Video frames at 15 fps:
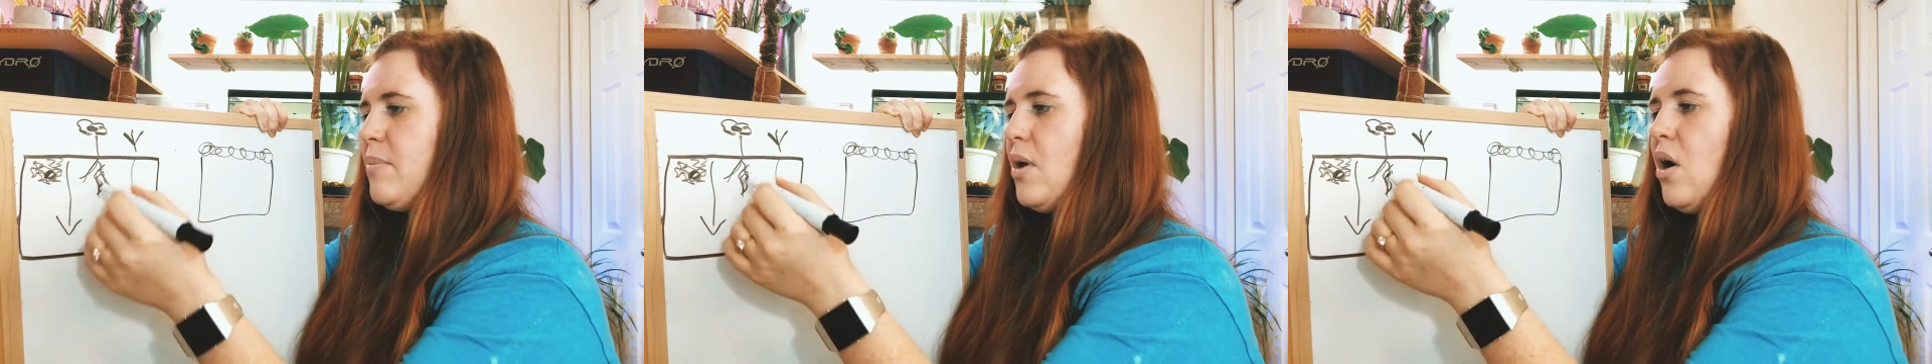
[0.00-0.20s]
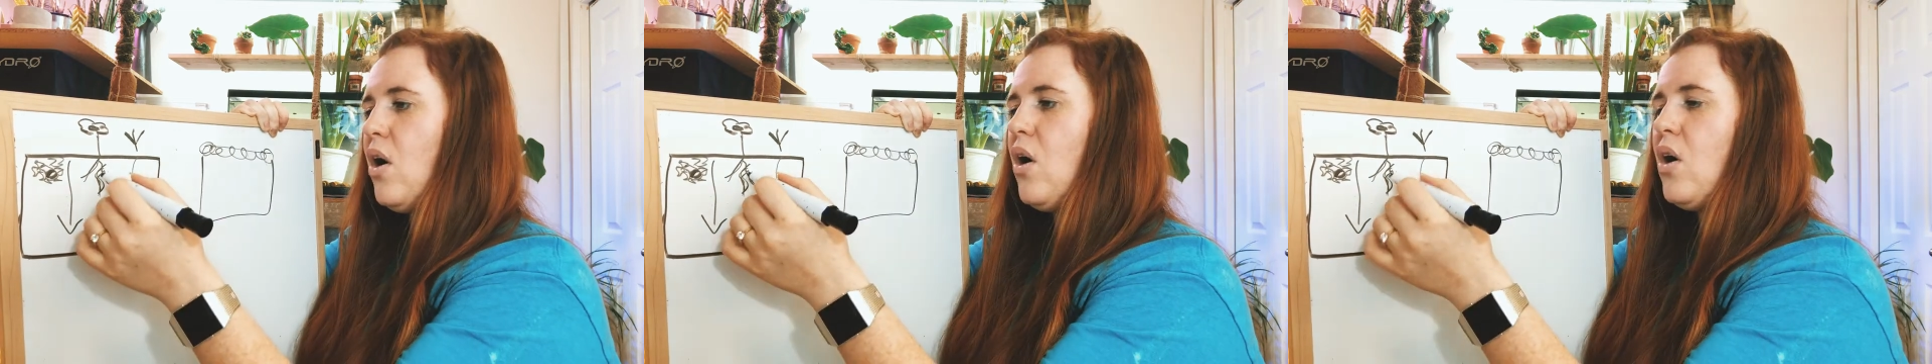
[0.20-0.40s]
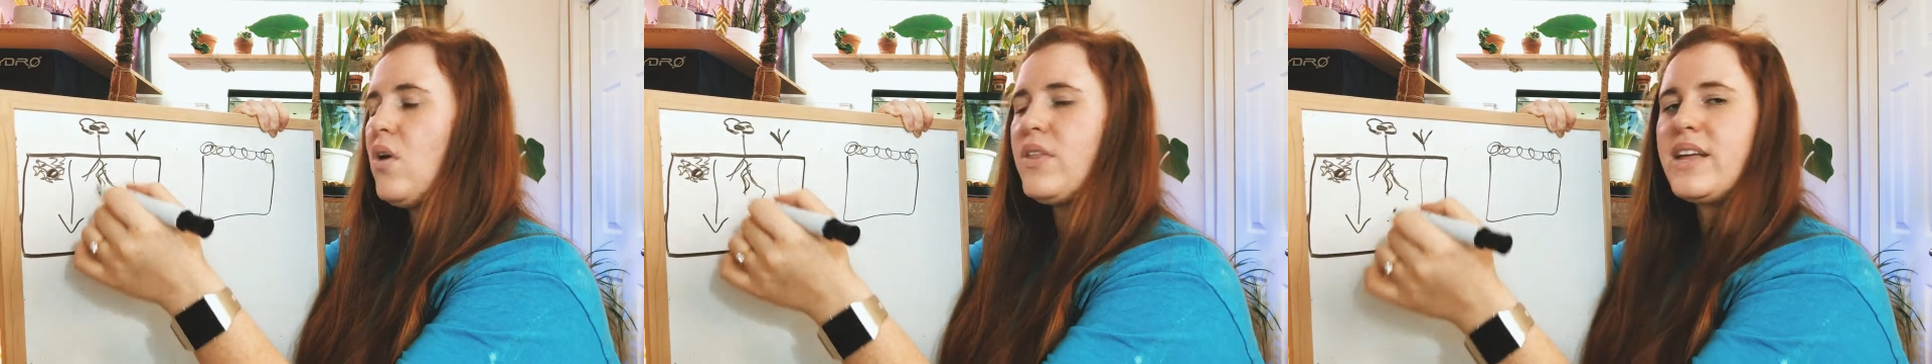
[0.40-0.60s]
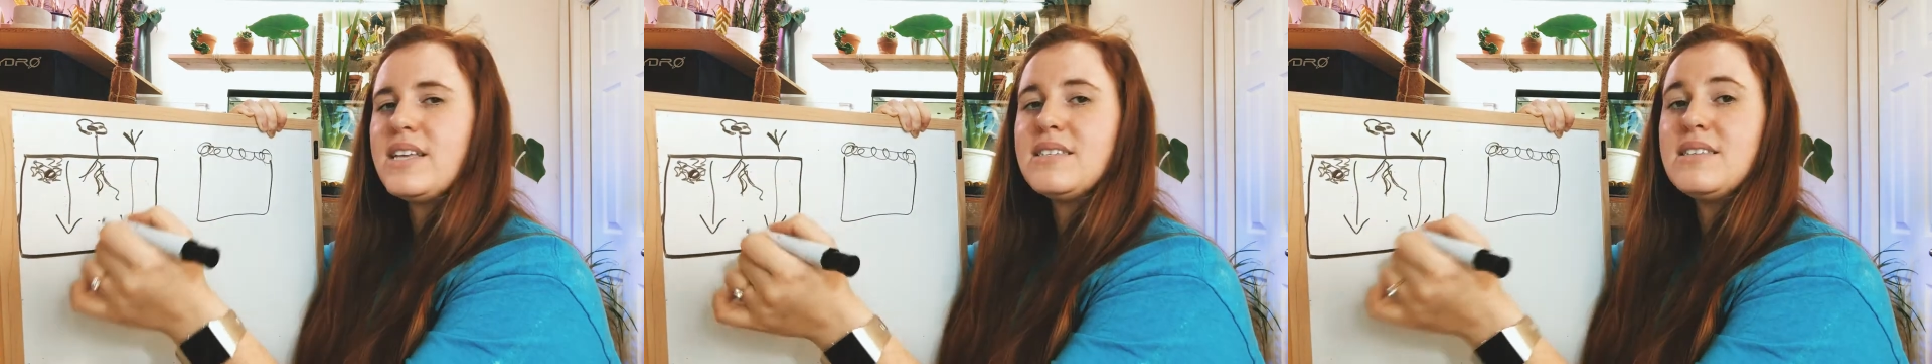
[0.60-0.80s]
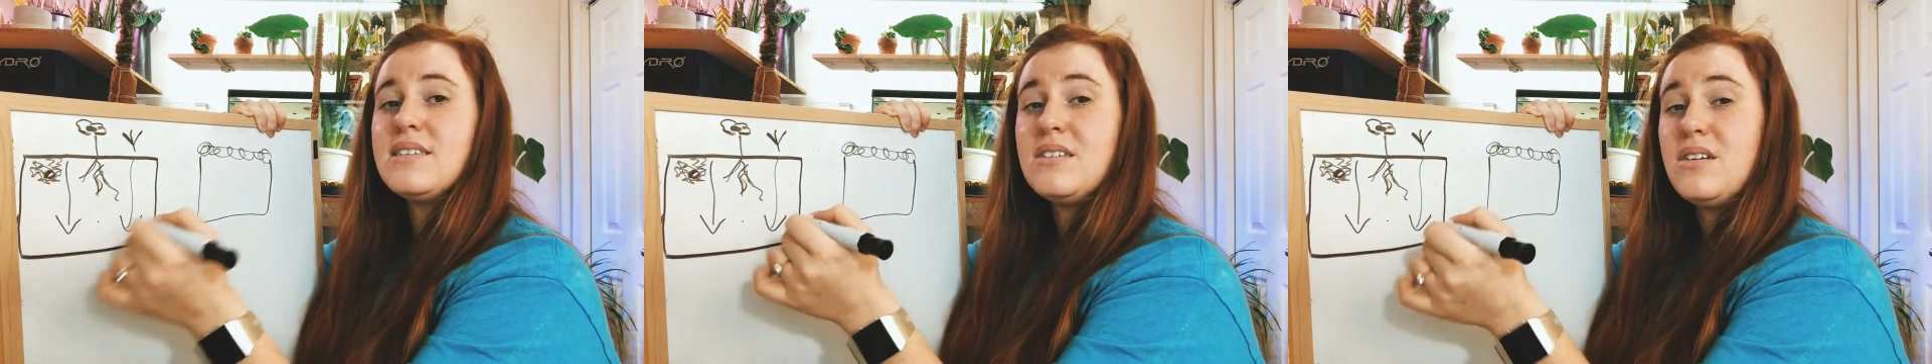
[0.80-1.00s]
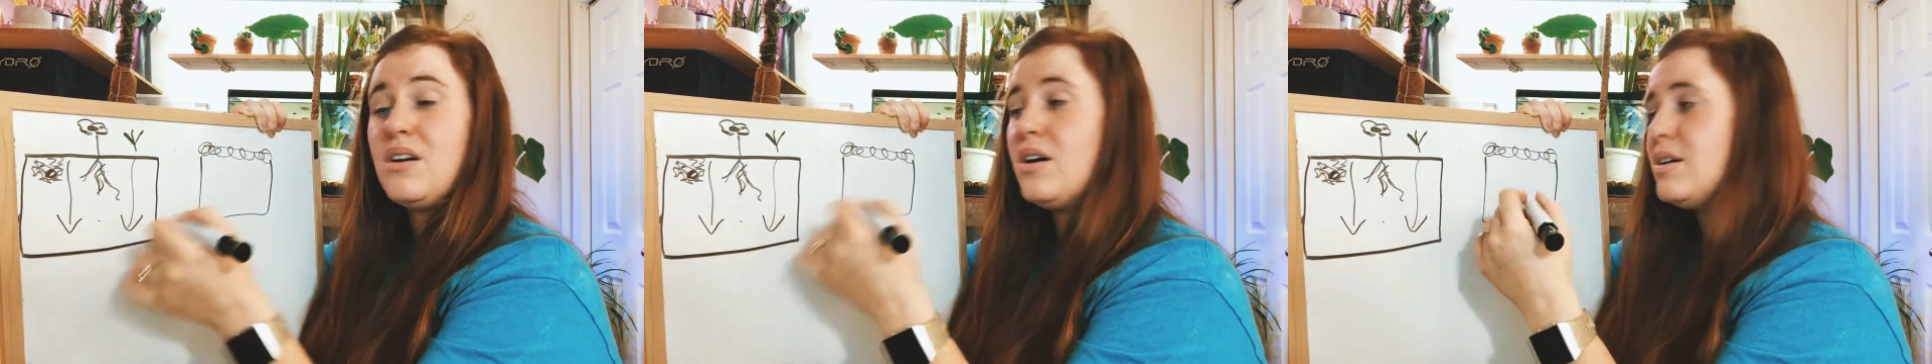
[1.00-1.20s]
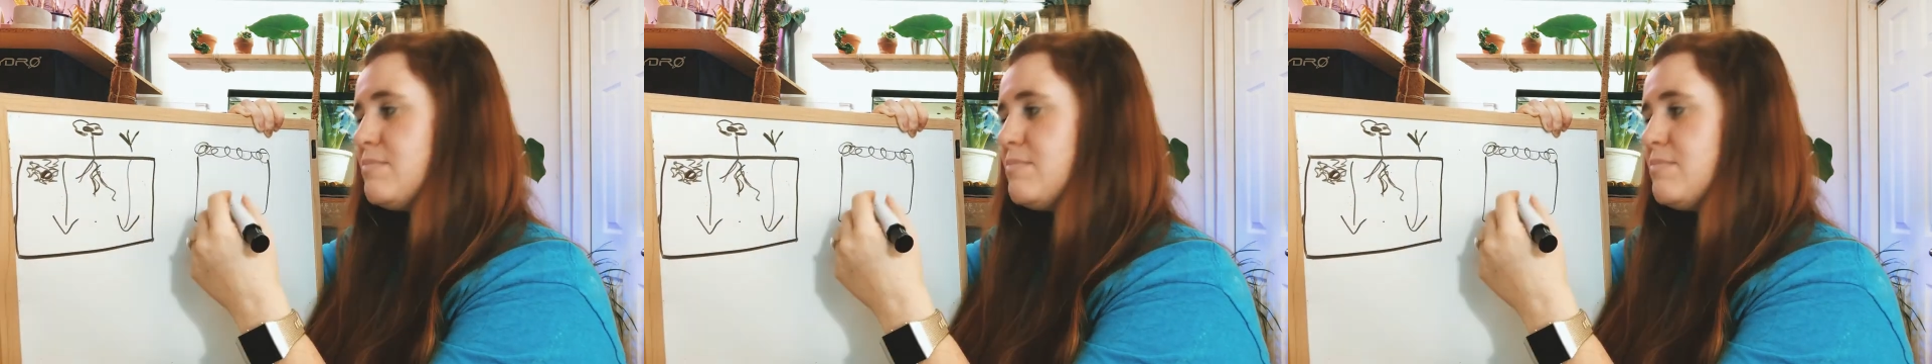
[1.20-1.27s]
all these little